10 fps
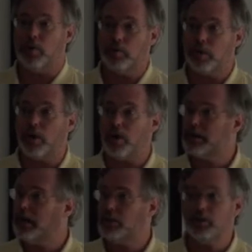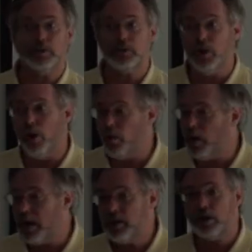Beauregard tells him there's no
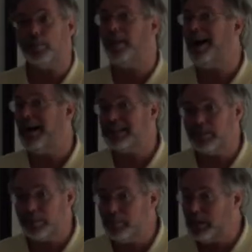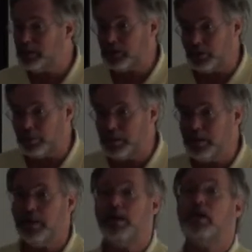way you could possibly beat
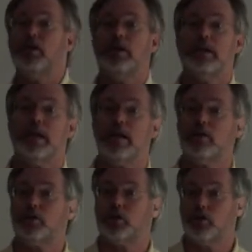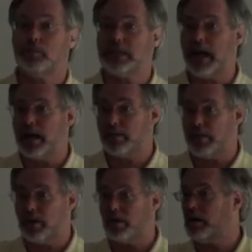Sherman. You need to get your troops out
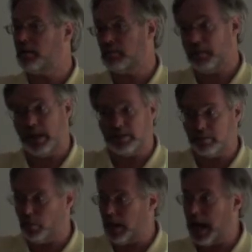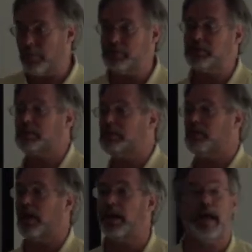of there and let what happens to
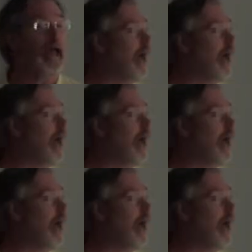Savannah